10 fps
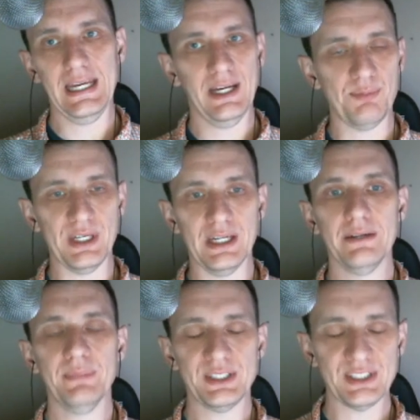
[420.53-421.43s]
help you,
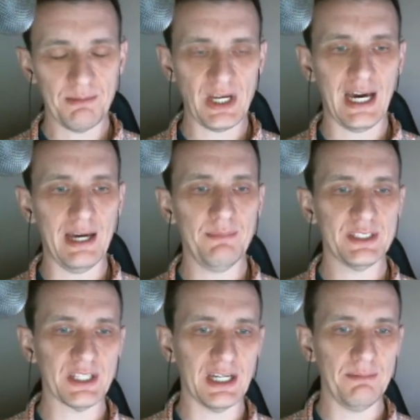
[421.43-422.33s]
but sometime
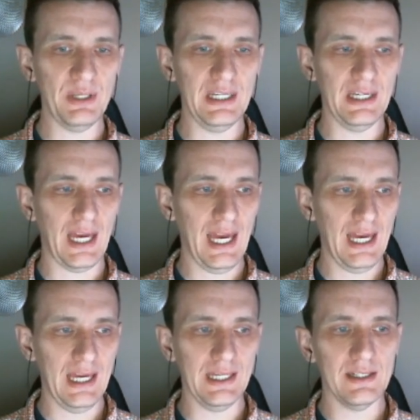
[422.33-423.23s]
it's going to be
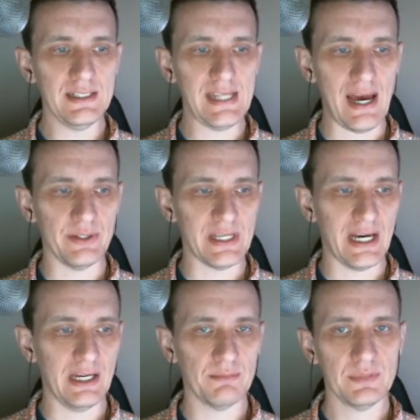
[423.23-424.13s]
a
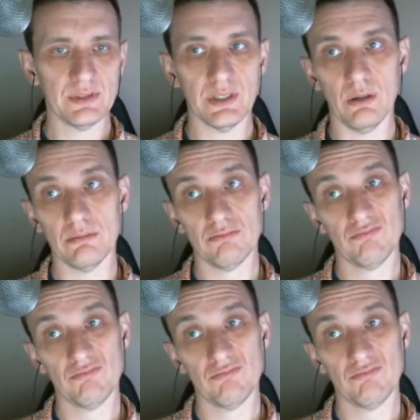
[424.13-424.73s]
downtime. So